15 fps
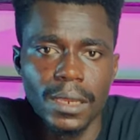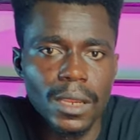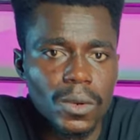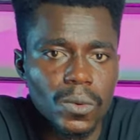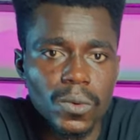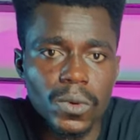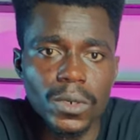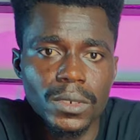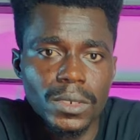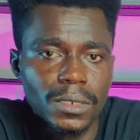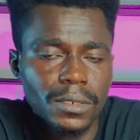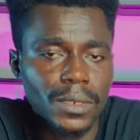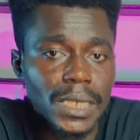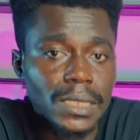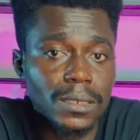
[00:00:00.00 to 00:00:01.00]
would
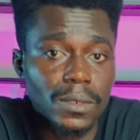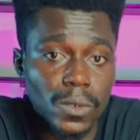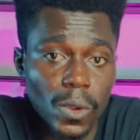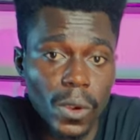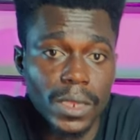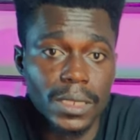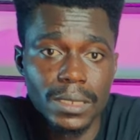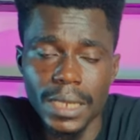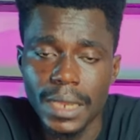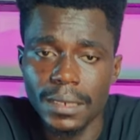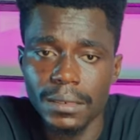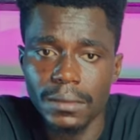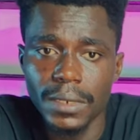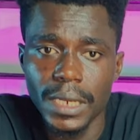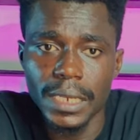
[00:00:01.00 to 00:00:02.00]
create noise
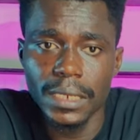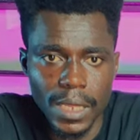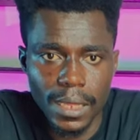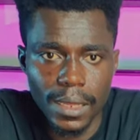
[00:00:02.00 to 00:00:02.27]
and grain.